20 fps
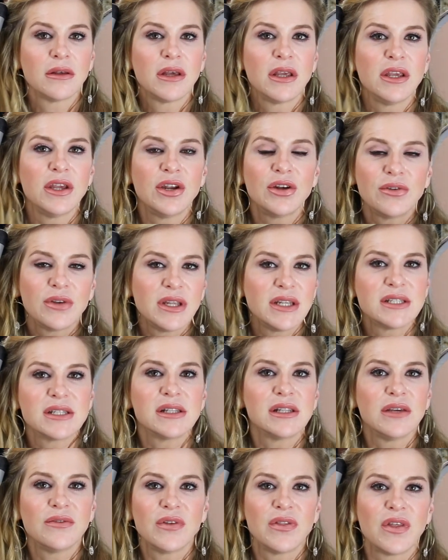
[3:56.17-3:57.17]
You don't need to
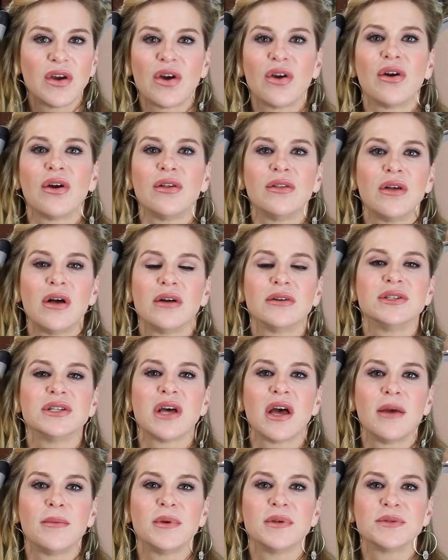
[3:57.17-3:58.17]
leave it there a long
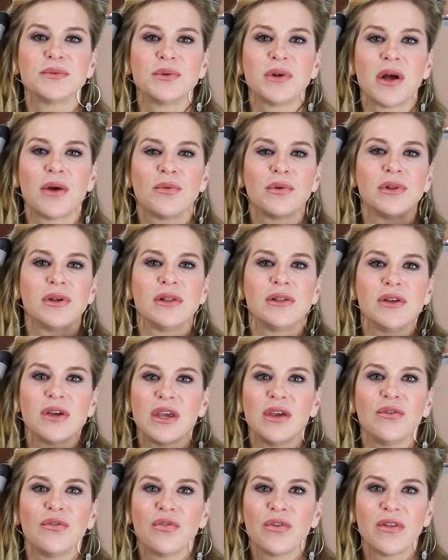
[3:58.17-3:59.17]
time because we're not really
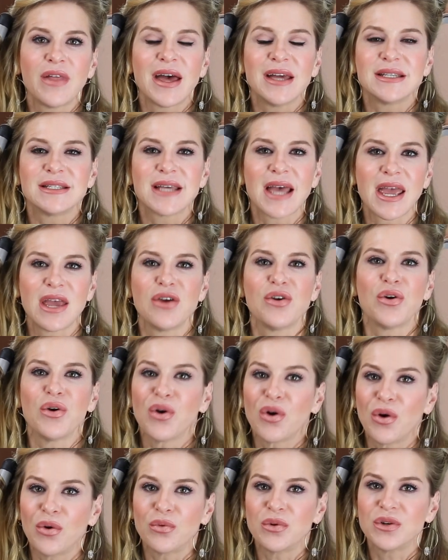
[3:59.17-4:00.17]
looking for that tight curl.